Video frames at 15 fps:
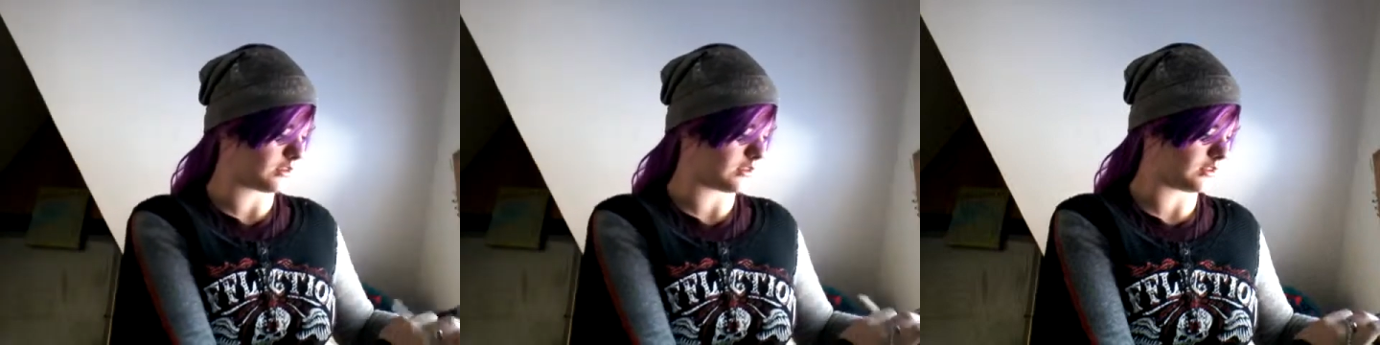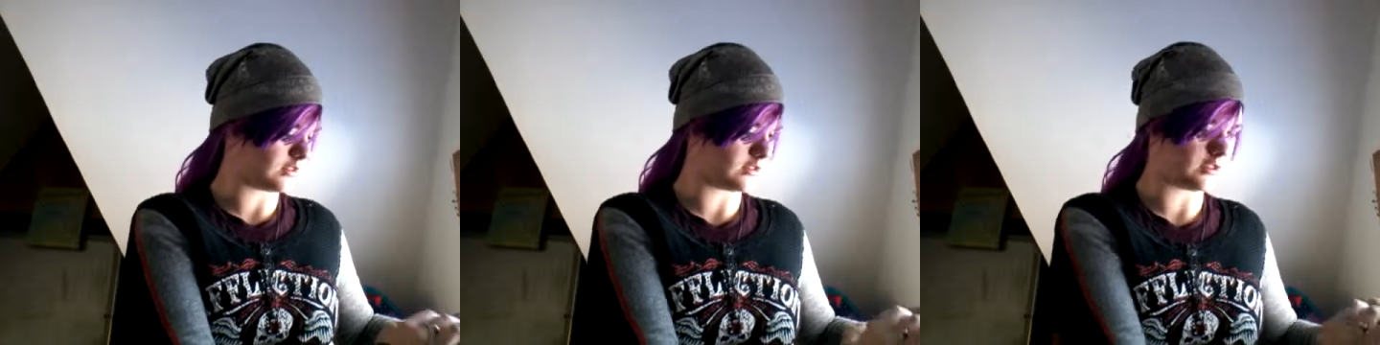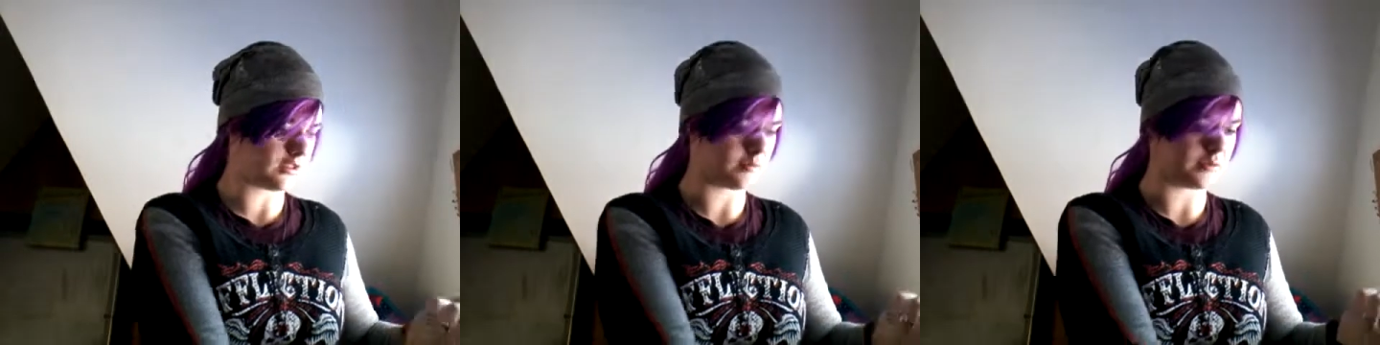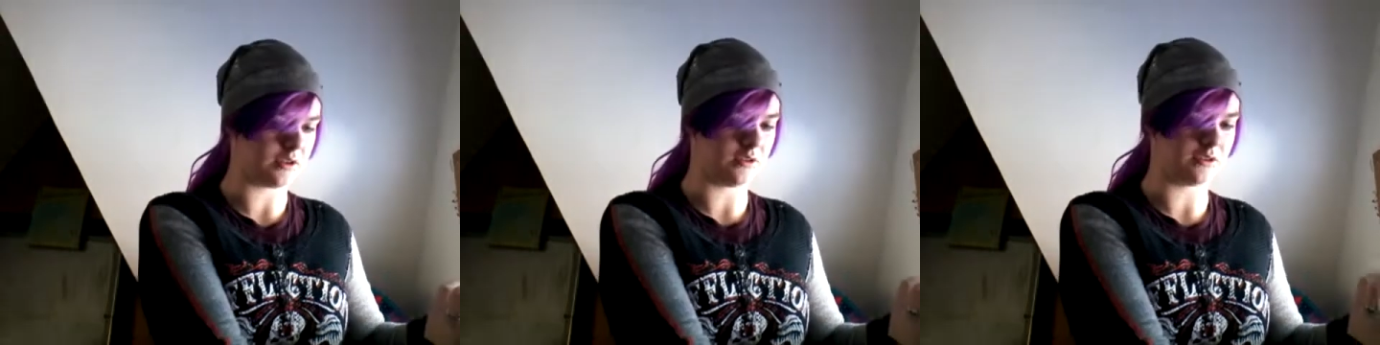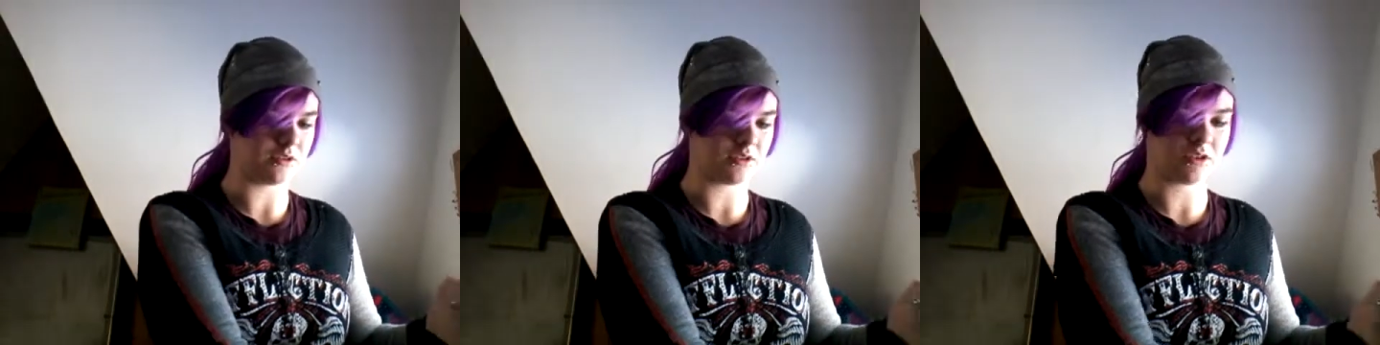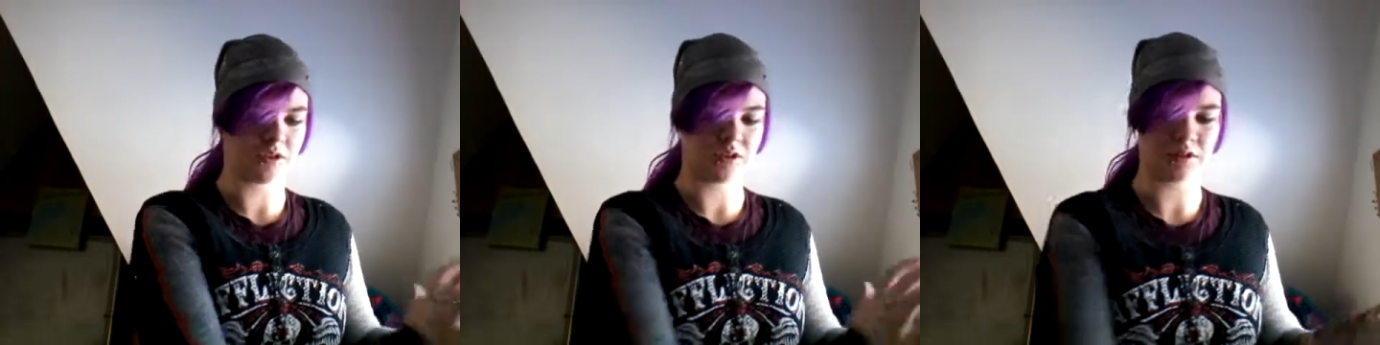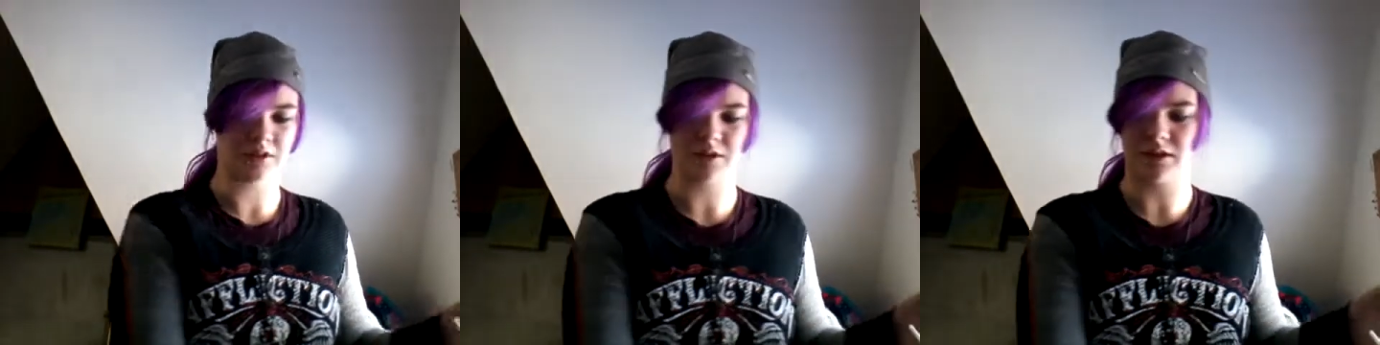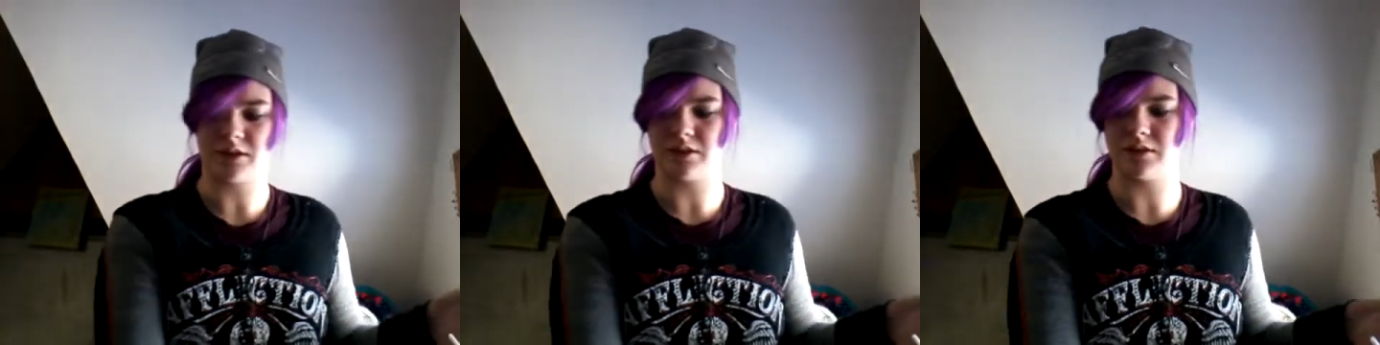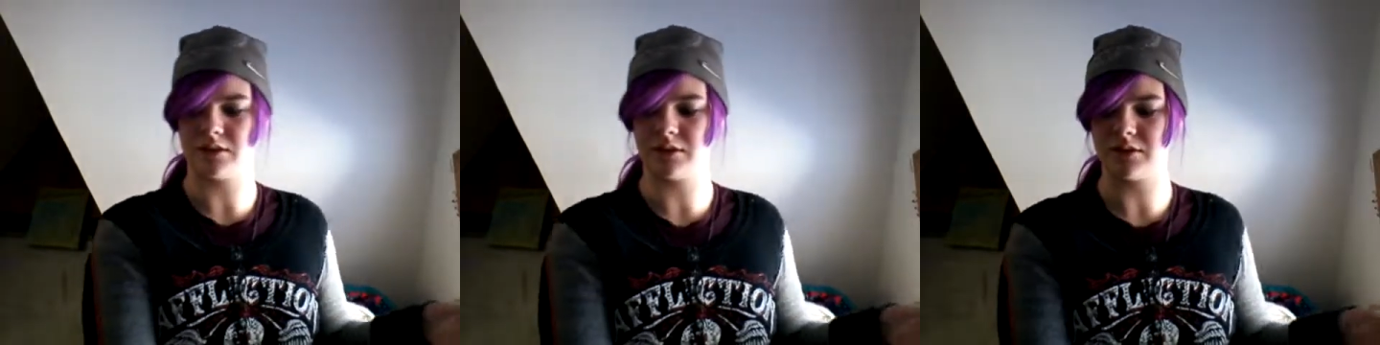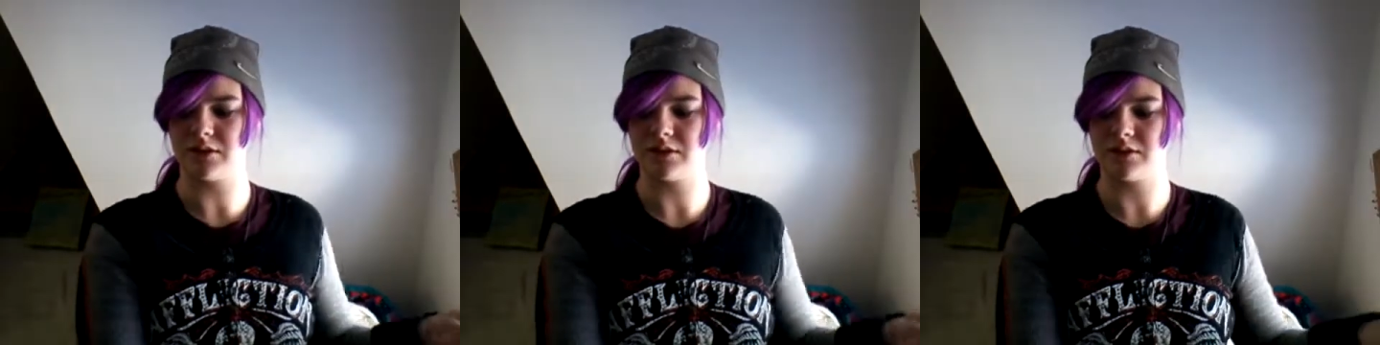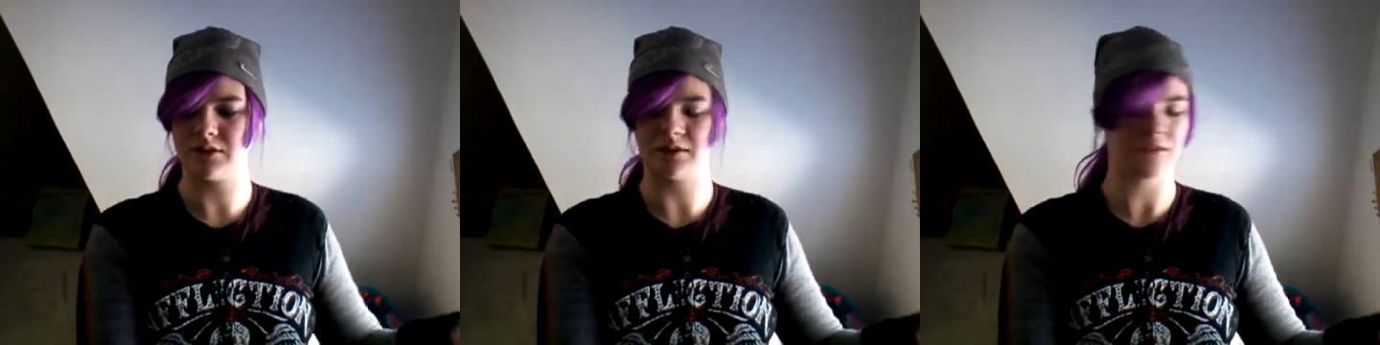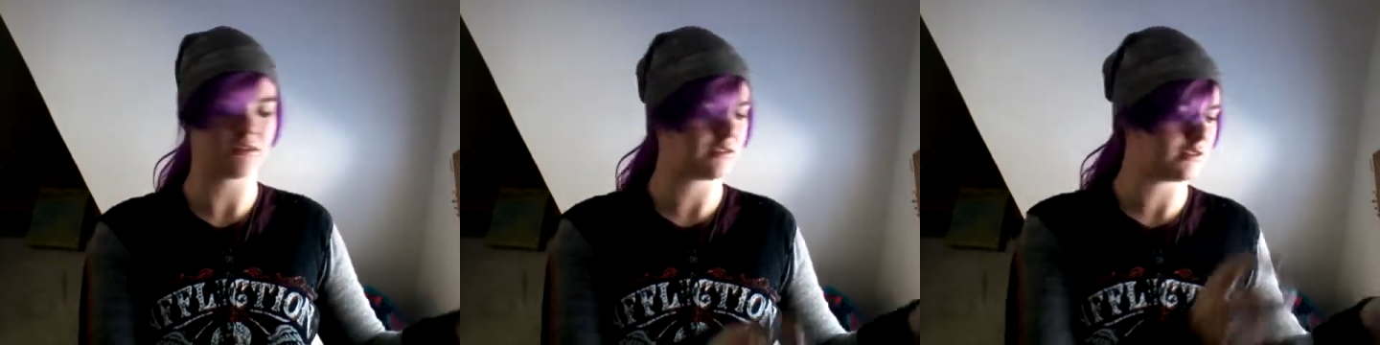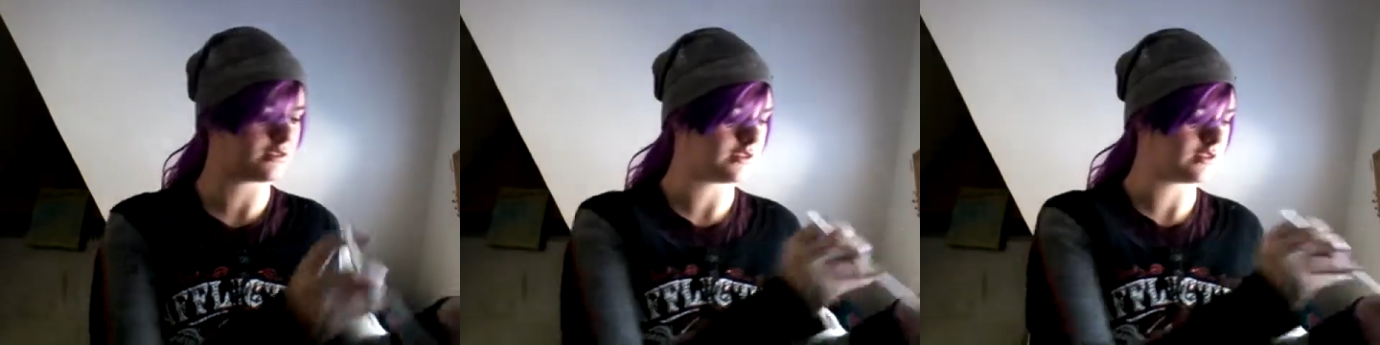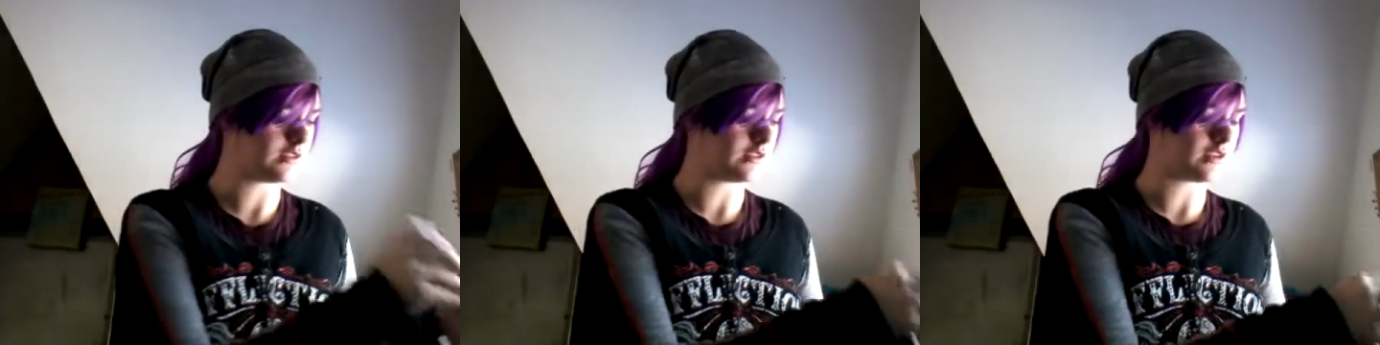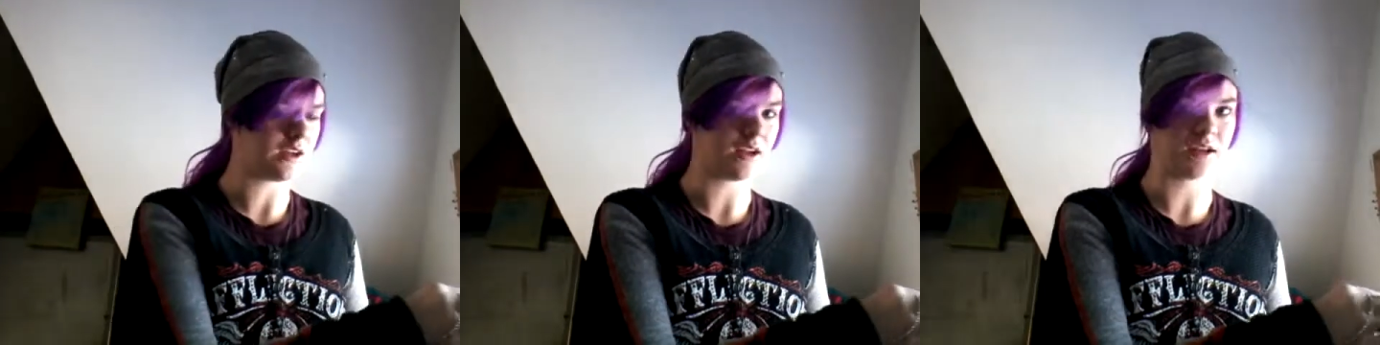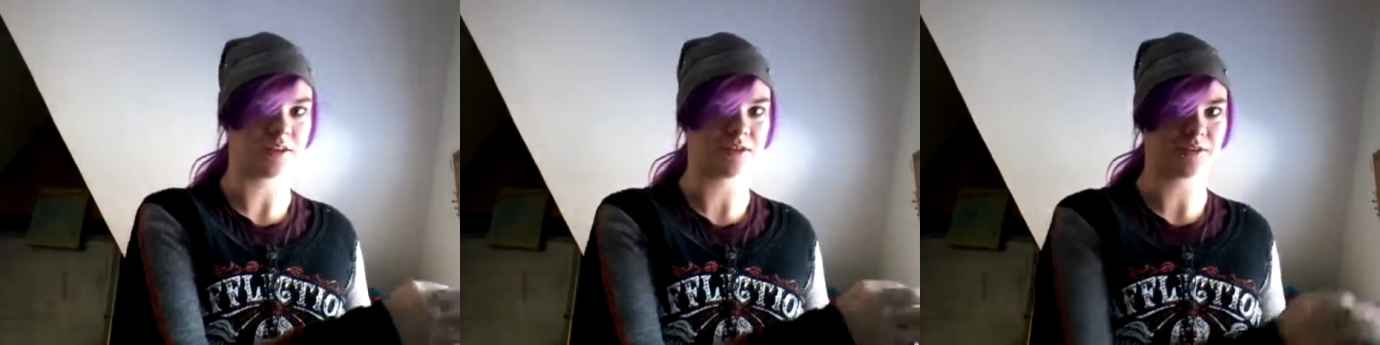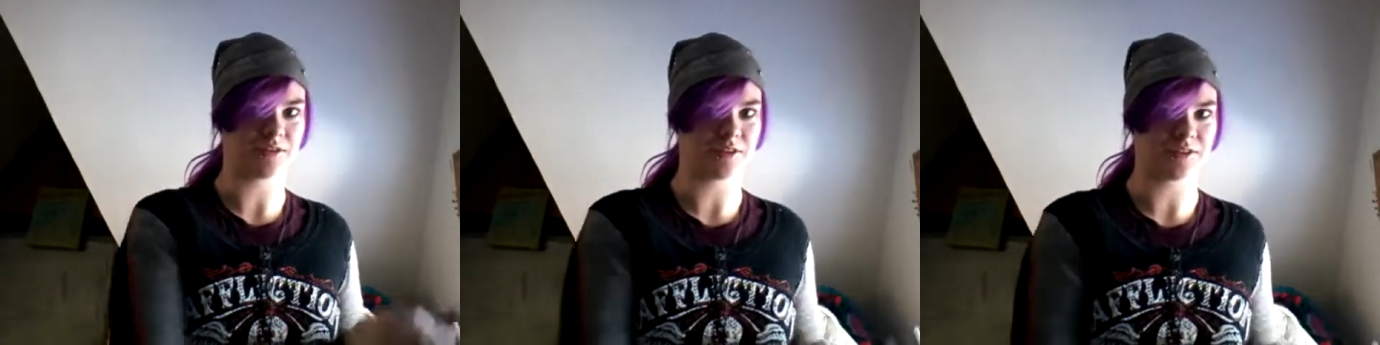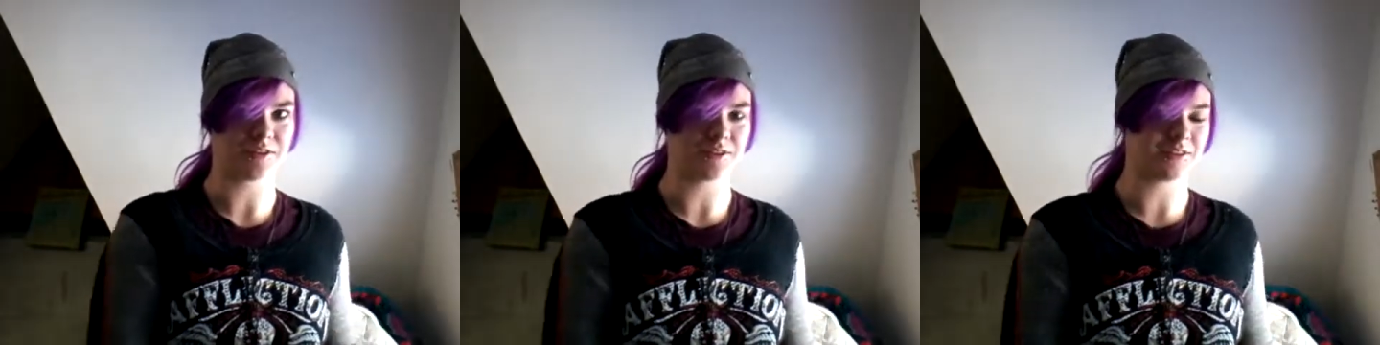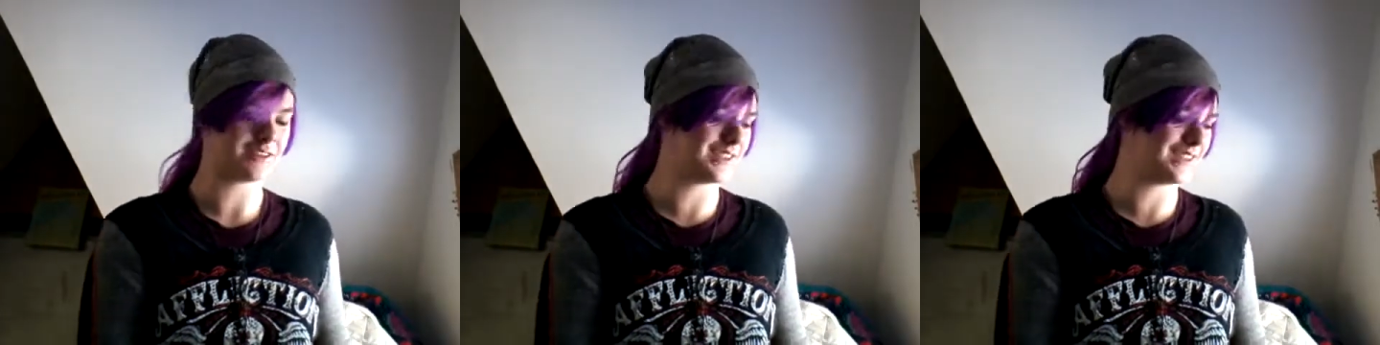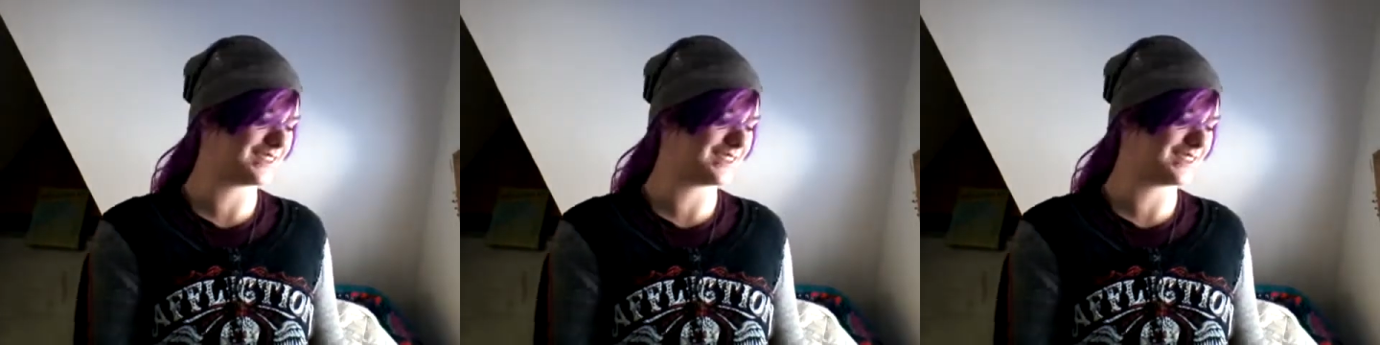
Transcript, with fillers: Because I'm a loser and I like straws.